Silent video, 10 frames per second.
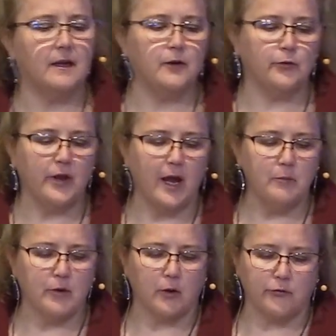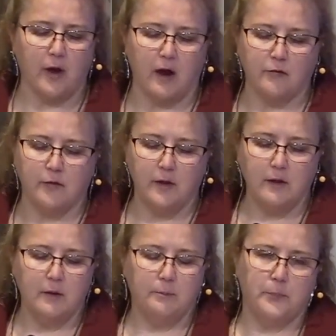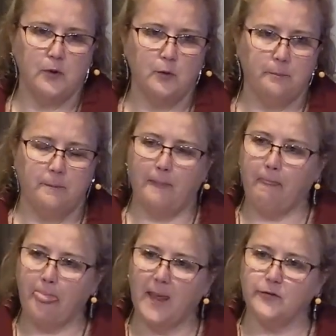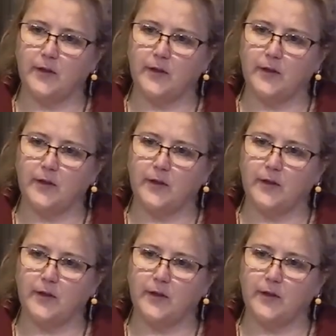No timer goes off. Boop! It's